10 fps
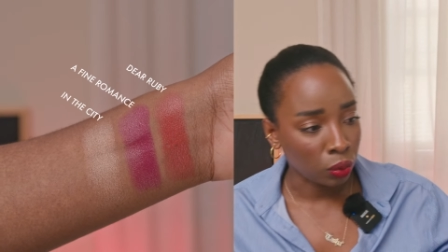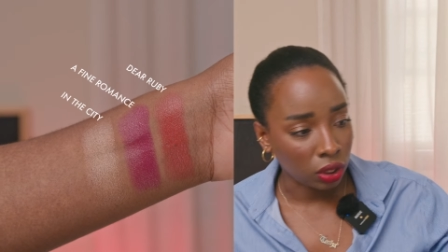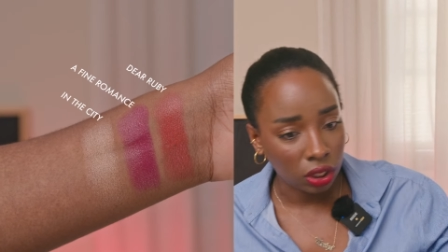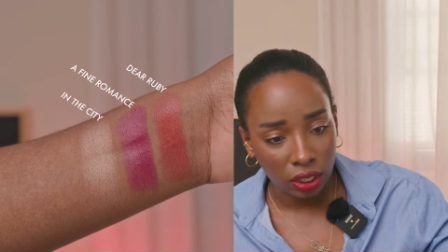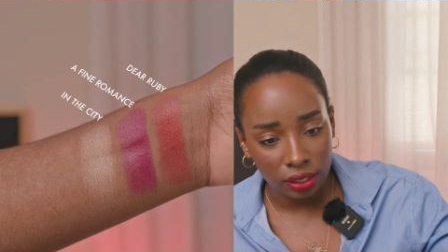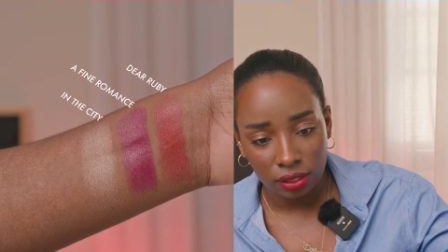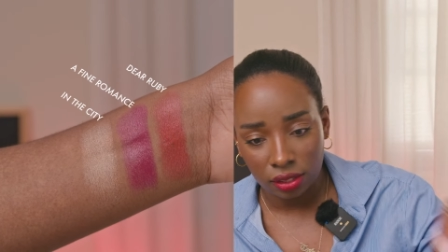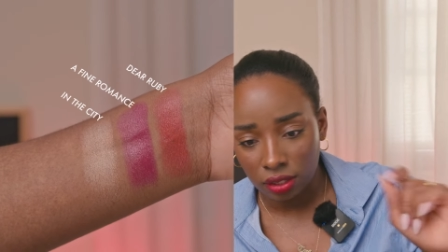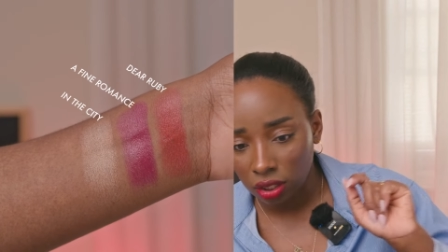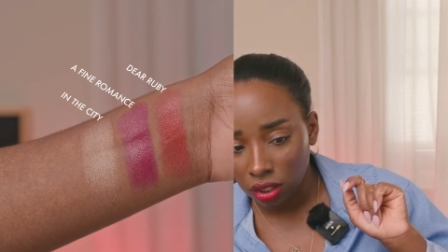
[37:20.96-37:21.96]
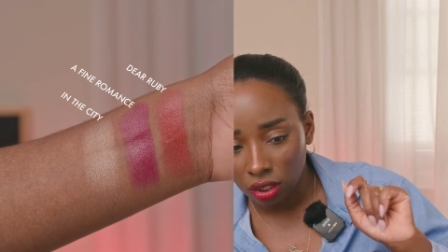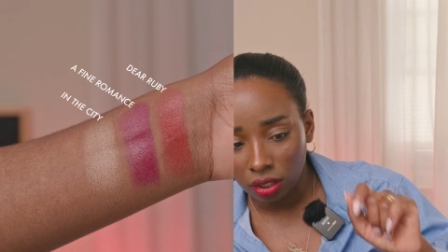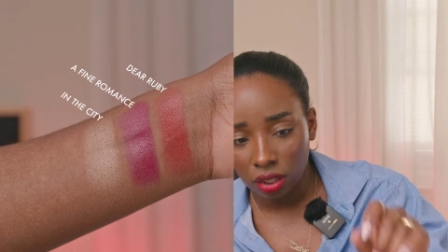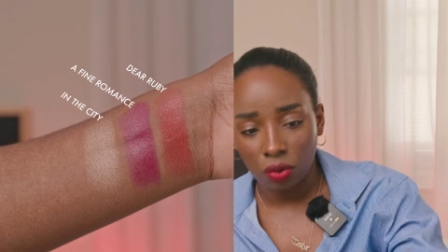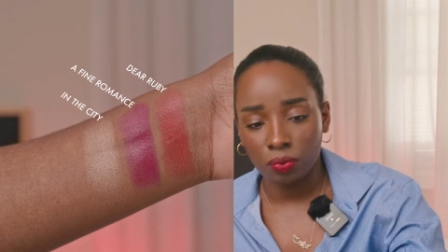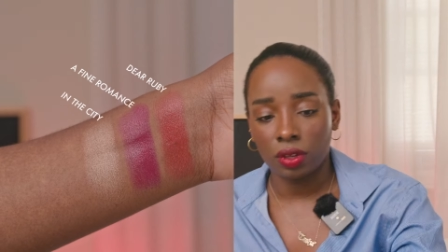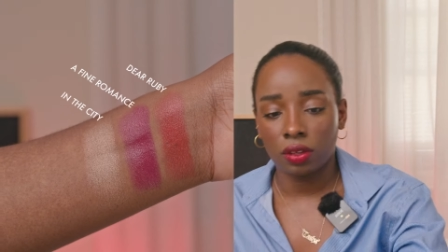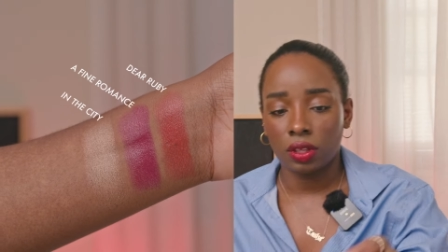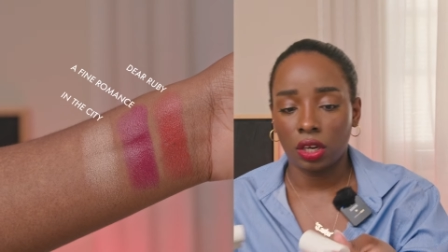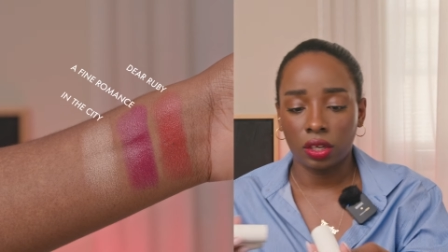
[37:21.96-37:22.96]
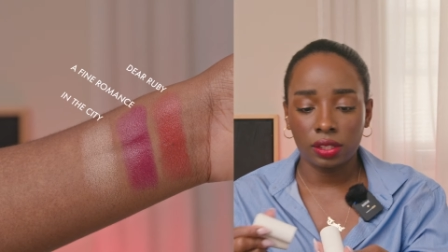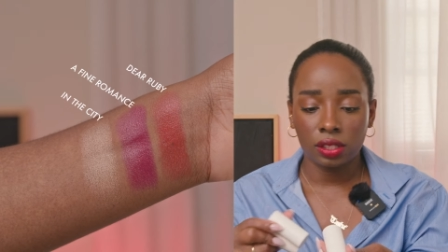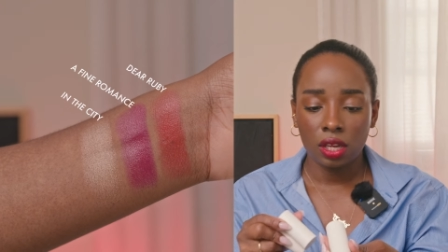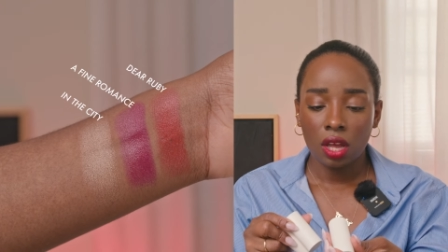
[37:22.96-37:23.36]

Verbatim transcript: one has, oh, here it is.